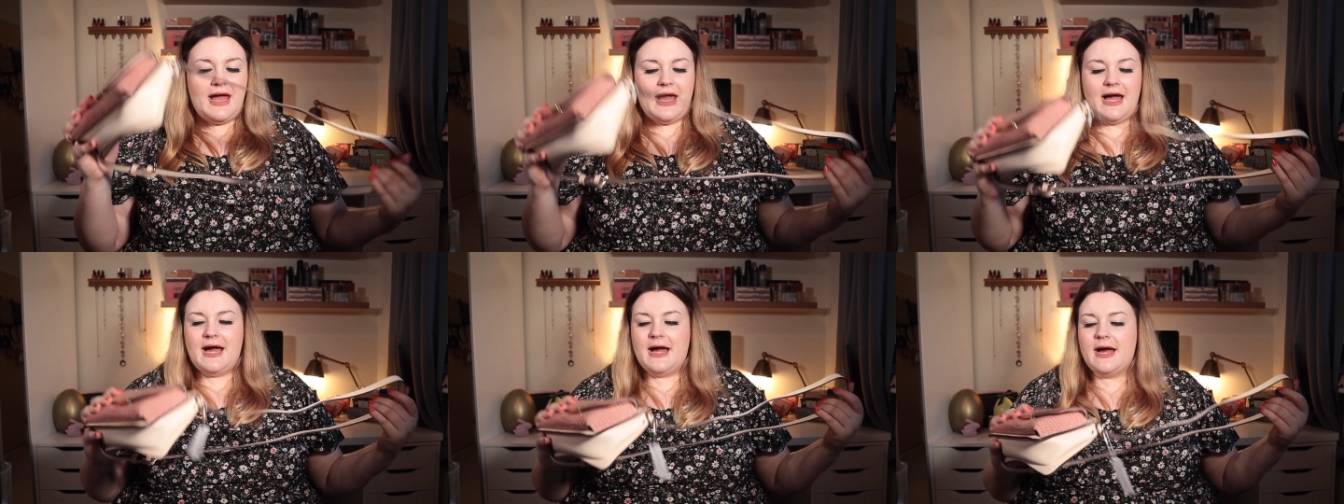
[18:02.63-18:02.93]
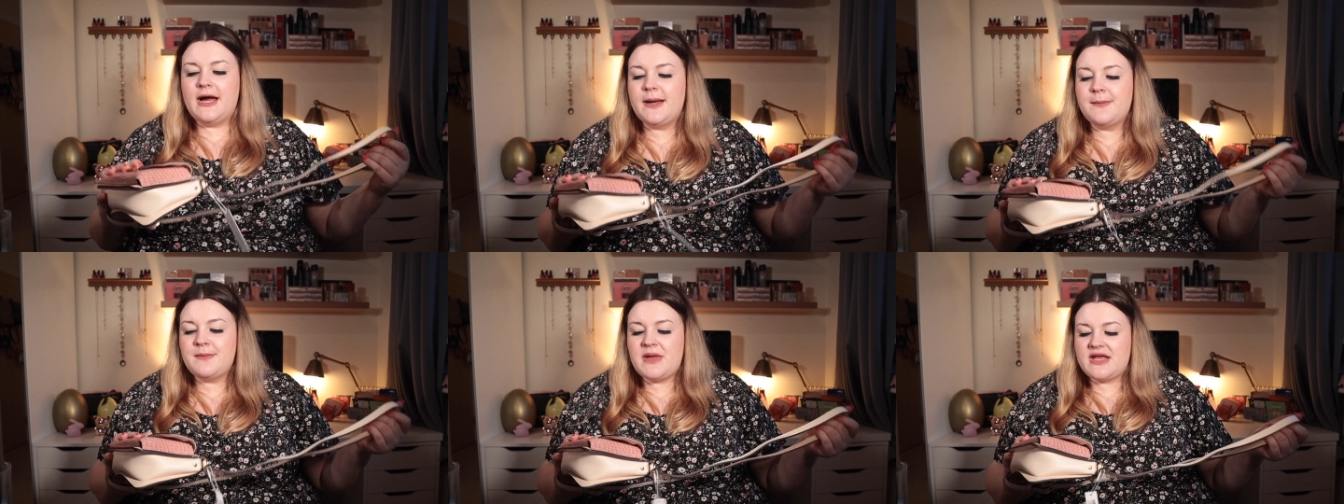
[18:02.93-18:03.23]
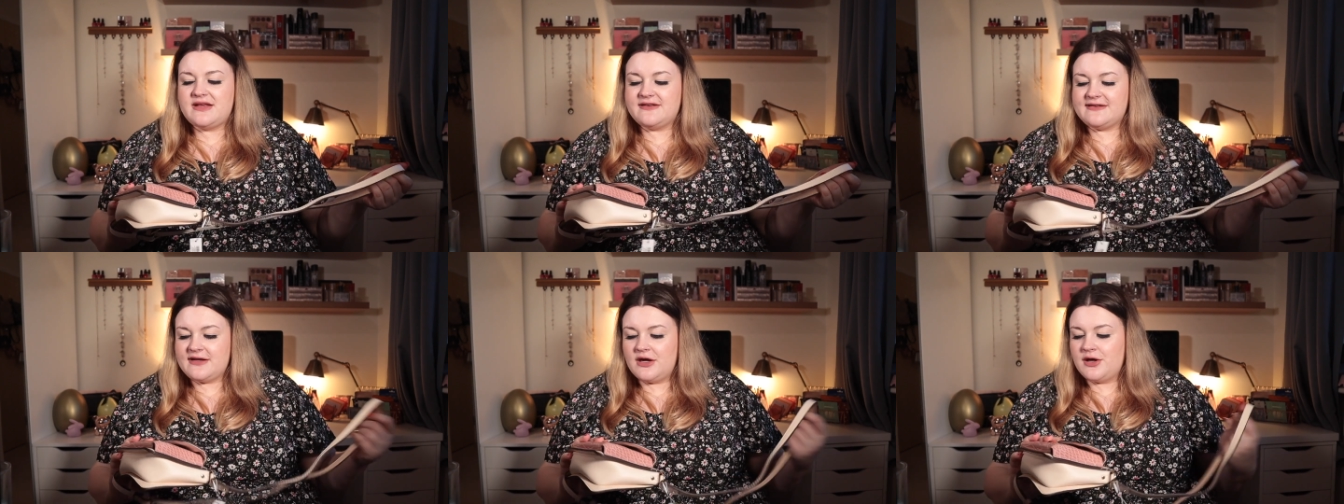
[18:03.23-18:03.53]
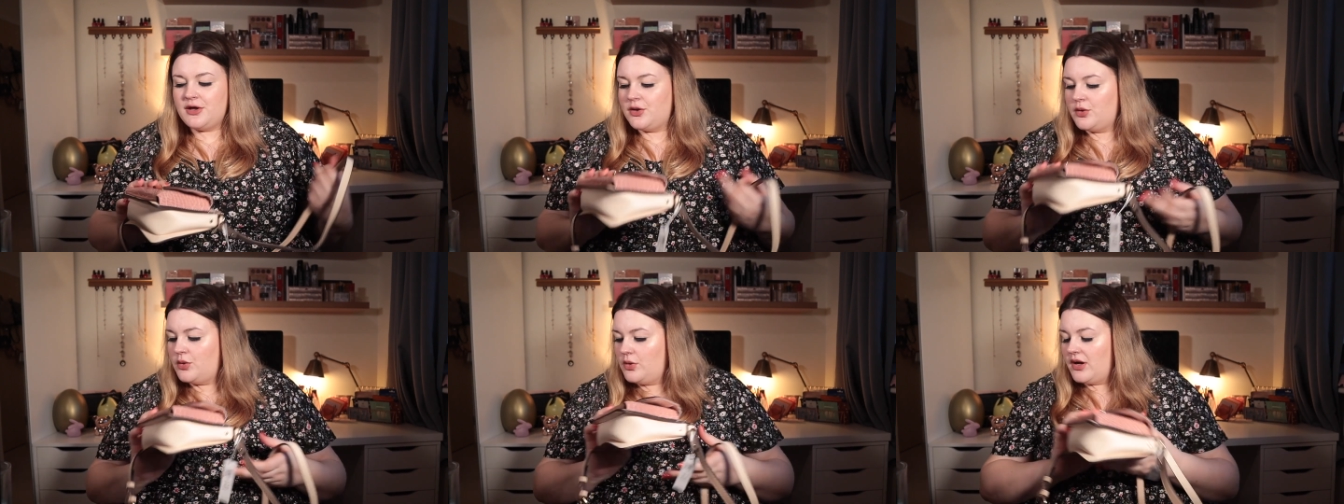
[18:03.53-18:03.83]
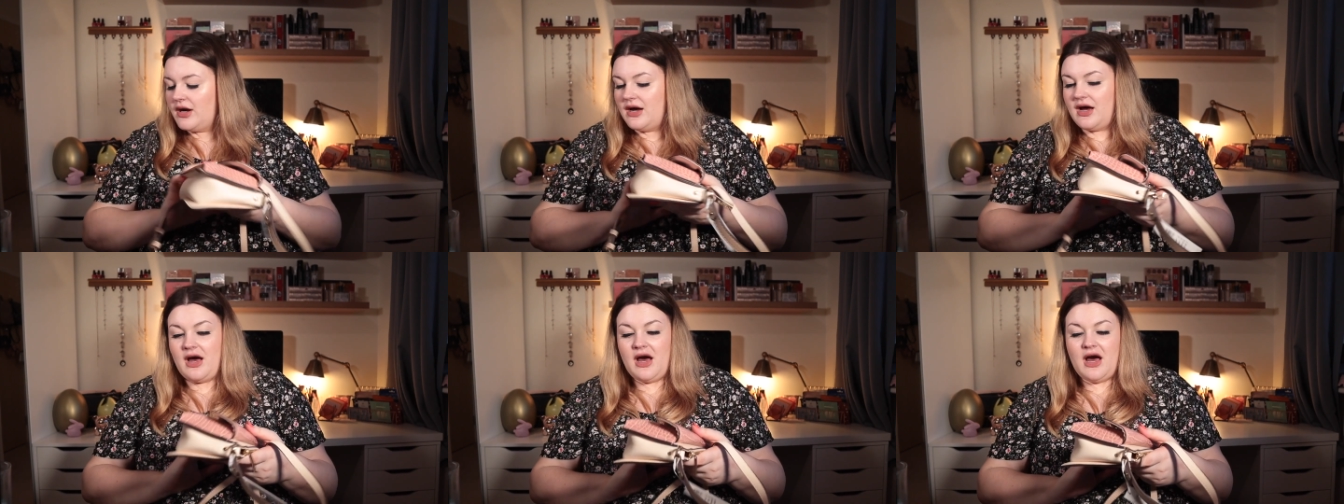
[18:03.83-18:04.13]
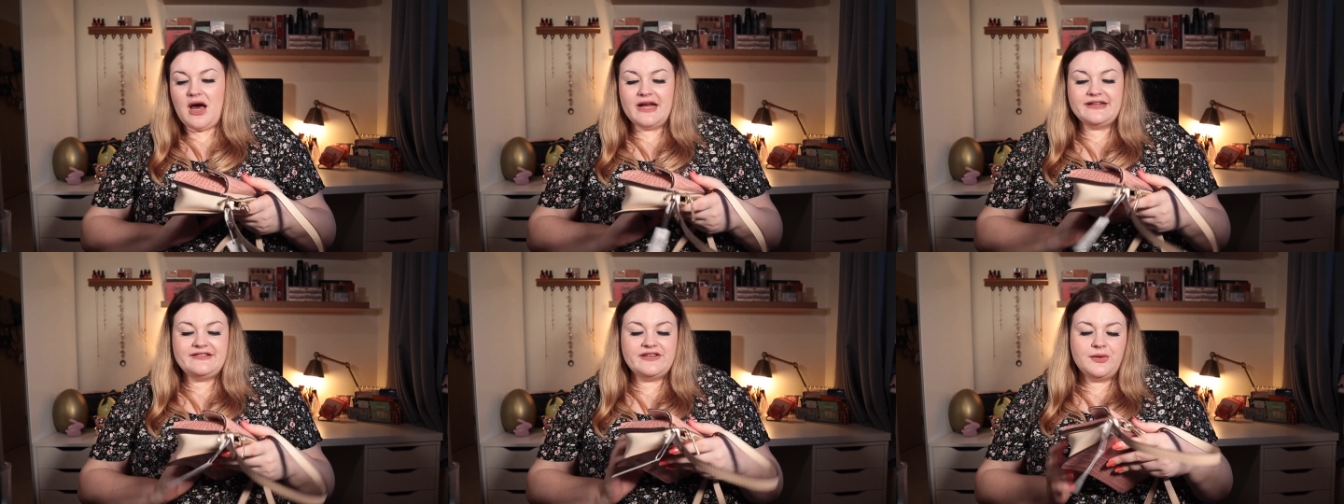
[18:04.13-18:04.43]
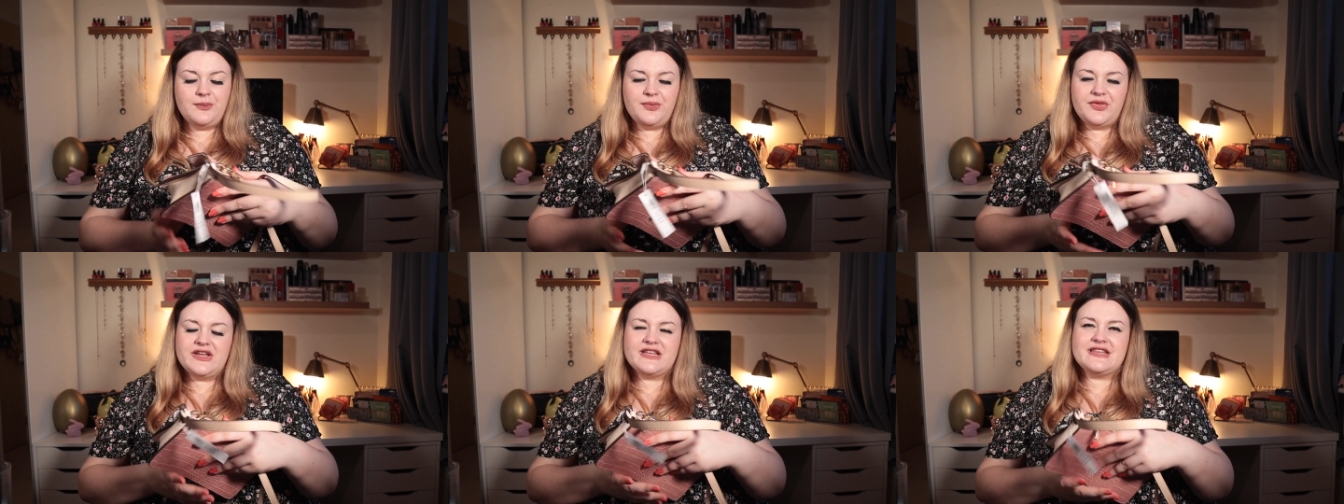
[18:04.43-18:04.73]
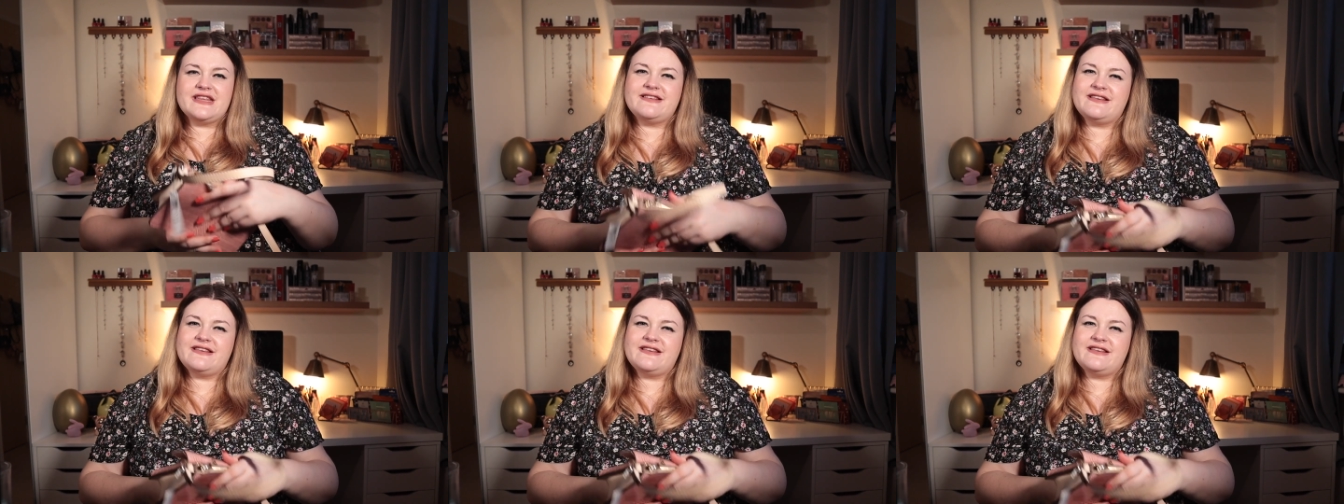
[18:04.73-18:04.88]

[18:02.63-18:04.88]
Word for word: Um, so I don't think